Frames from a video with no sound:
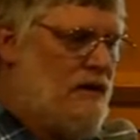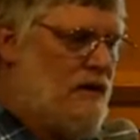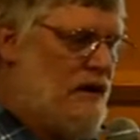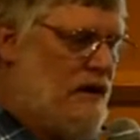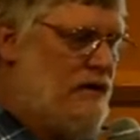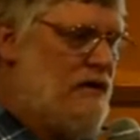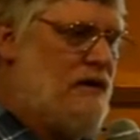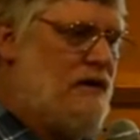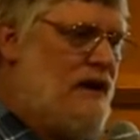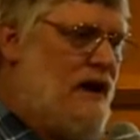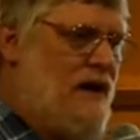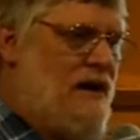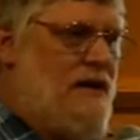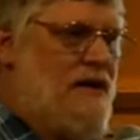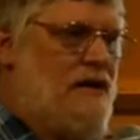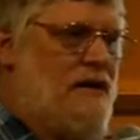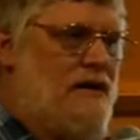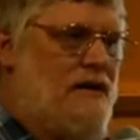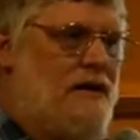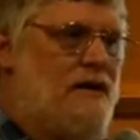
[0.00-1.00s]

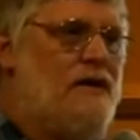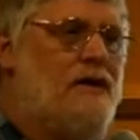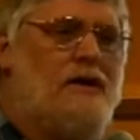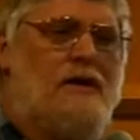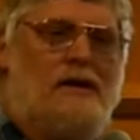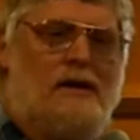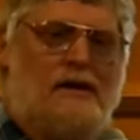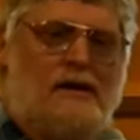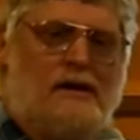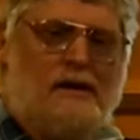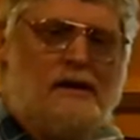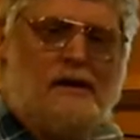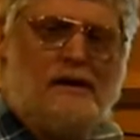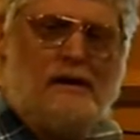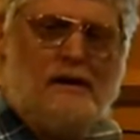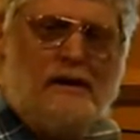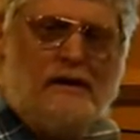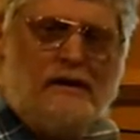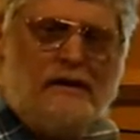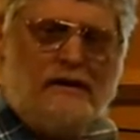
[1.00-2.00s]
irritated
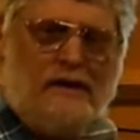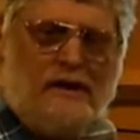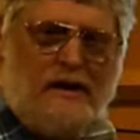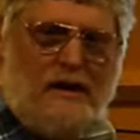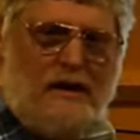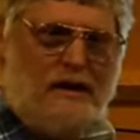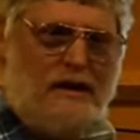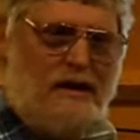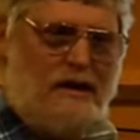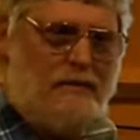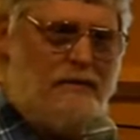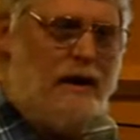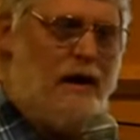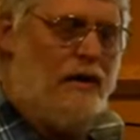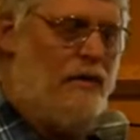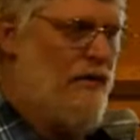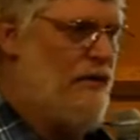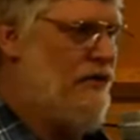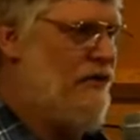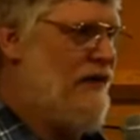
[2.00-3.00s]
the
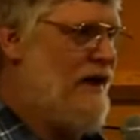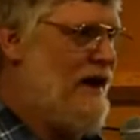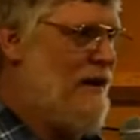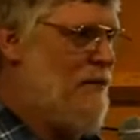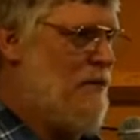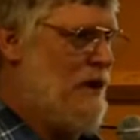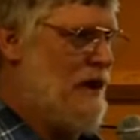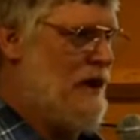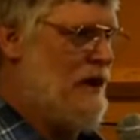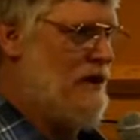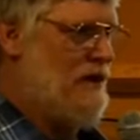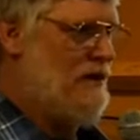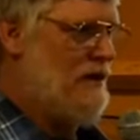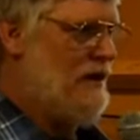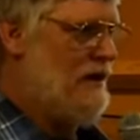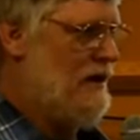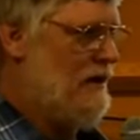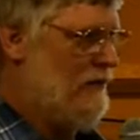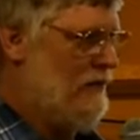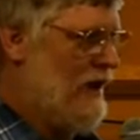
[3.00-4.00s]
powers that be,
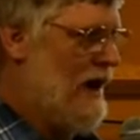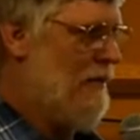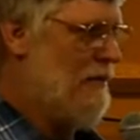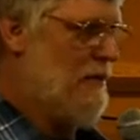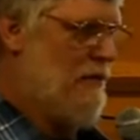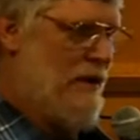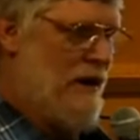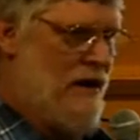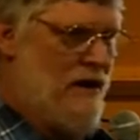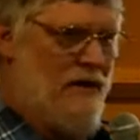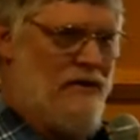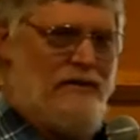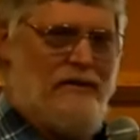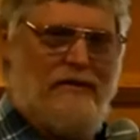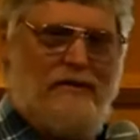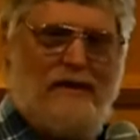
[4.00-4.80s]
the robber barons of